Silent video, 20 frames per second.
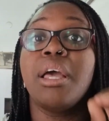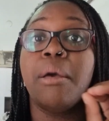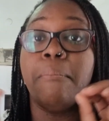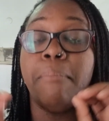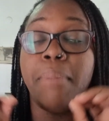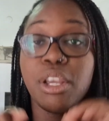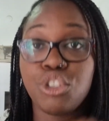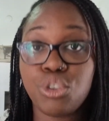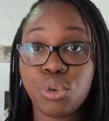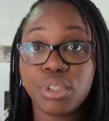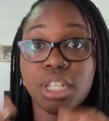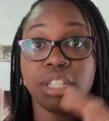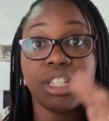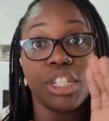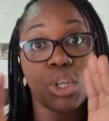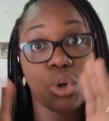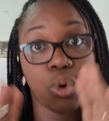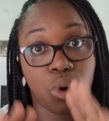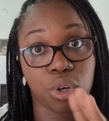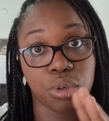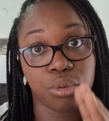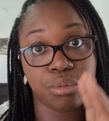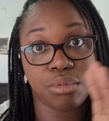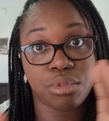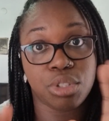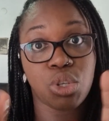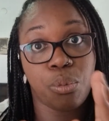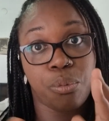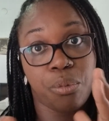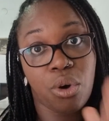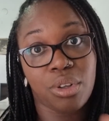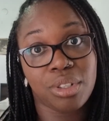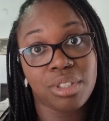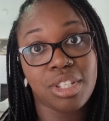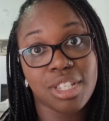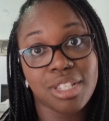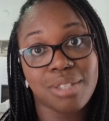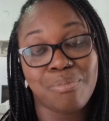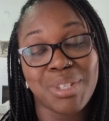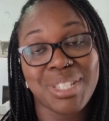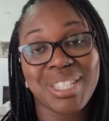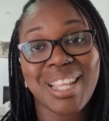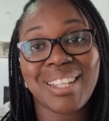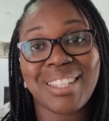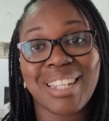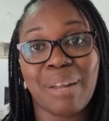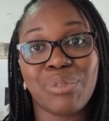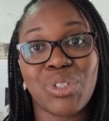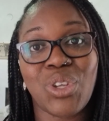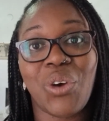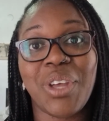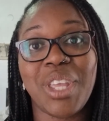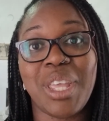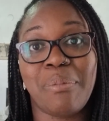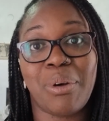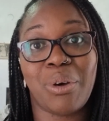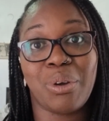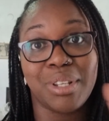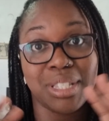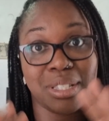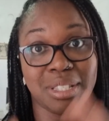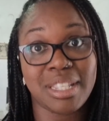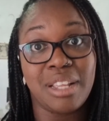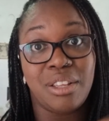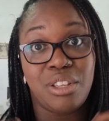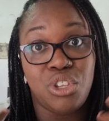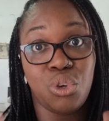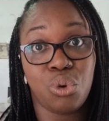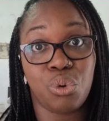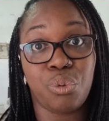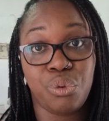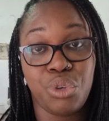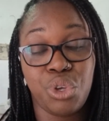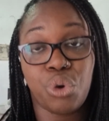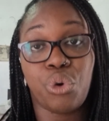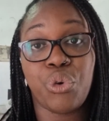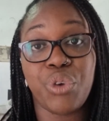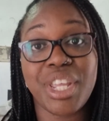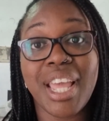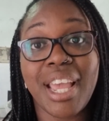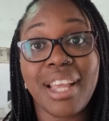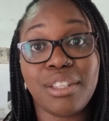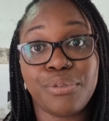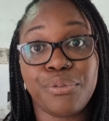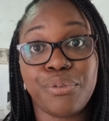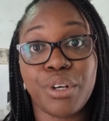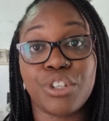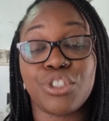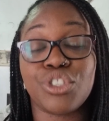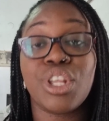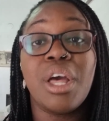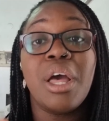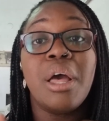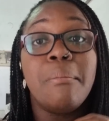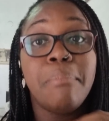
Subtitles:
Make sure that, on this mistake that I'm talking about is that you create first.